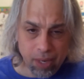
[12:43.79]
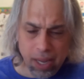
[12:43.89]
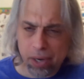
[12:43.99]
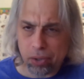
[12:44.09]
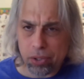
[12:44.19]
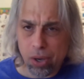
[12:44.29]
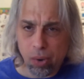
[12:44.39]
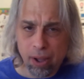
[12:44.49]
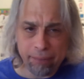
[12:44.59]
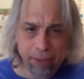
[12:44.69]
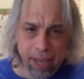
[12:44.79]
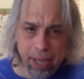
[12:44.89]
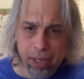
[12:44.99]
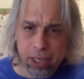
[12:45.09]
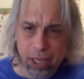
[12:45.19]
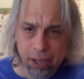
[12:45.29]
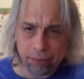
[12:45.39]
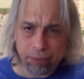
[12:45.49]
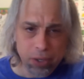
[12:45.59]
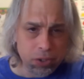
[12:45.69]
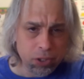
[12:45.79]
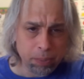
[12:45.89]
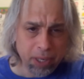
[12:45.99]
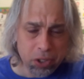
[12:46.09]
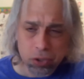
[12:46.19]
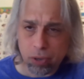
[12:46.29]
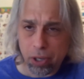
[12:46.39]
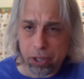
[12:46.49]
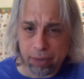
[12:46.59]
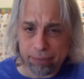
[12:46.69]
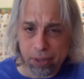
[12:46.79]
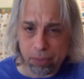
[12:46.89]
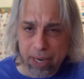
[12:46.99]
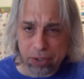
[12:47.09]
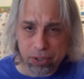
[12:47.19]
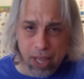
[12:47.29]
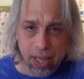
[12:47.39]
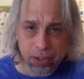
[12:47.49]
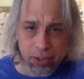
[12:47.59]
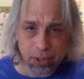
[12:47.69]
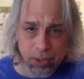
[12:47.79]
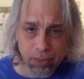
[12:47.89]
I don't know offhand if there's somebody strong enough on the Red Sox.